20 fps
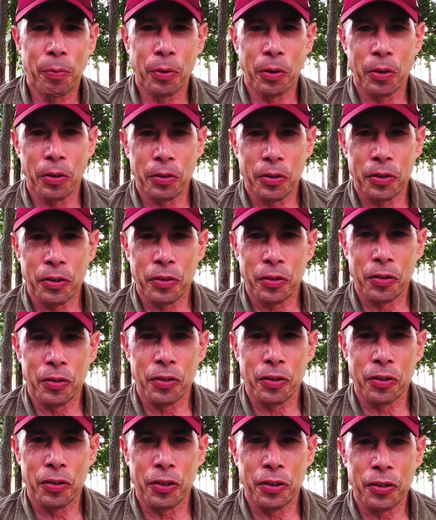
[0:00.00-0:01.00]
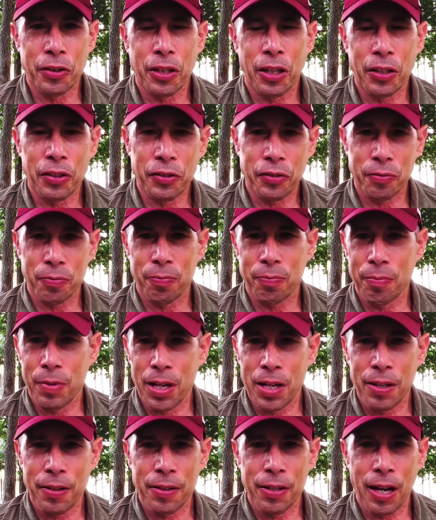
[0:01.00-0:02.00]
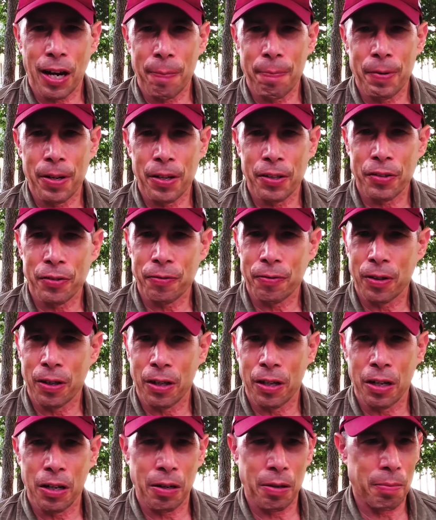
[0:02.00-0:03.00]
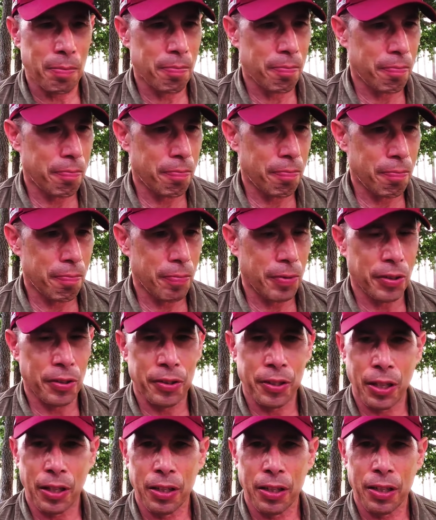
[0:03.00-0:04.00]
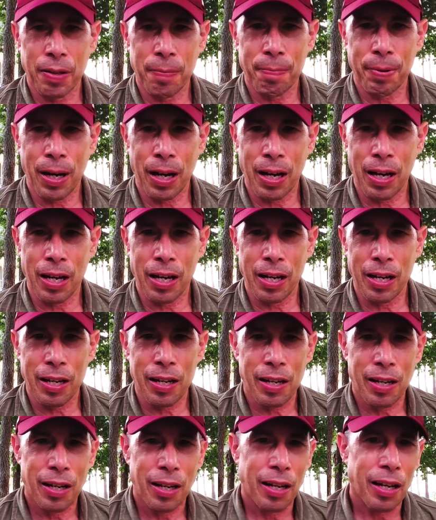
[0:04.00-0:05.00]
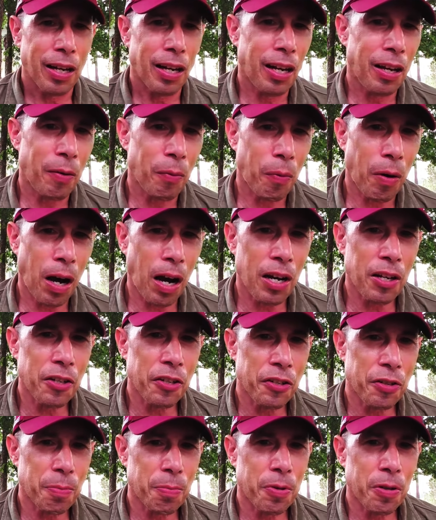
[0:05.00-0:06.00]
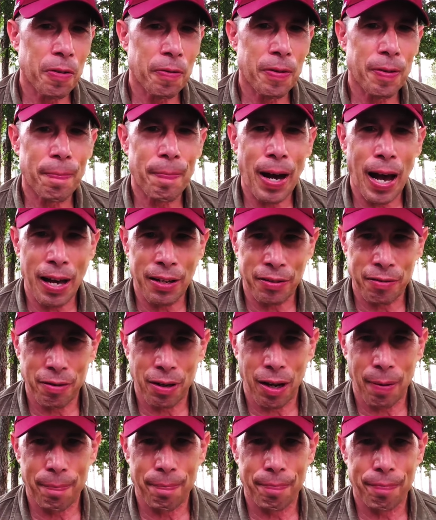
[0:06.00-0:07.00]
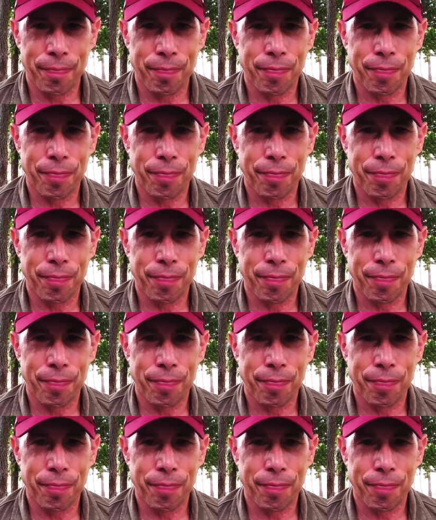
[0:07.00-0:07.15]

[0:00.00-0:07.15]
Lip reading: will discuss many topics from selling and buying and why you should move to Bastrop.